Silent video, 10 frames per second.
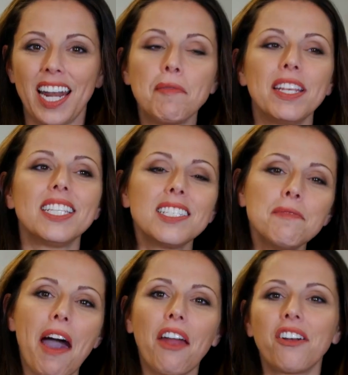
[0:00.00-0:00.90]
I mean, it
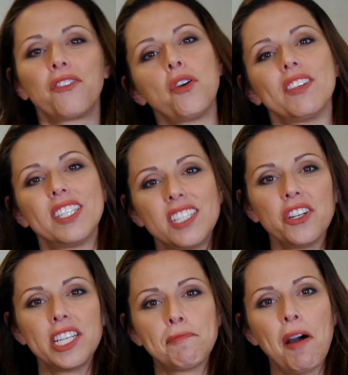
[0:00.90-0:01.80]
doesn't matter if you have a
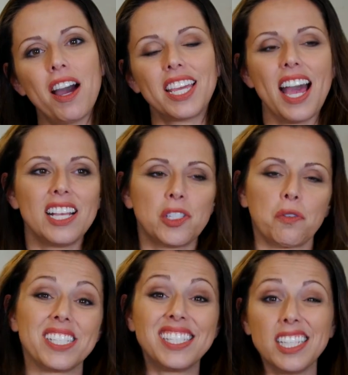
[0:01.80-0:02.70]
serious podcast
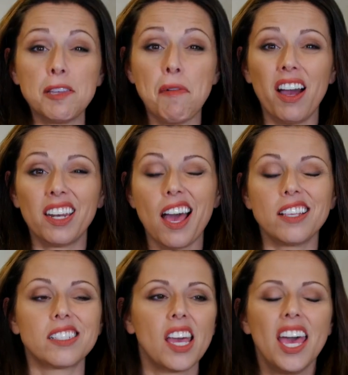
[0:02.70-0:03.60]
or a silly
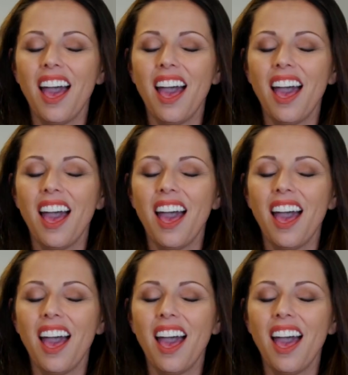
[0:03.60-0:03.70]
podcast.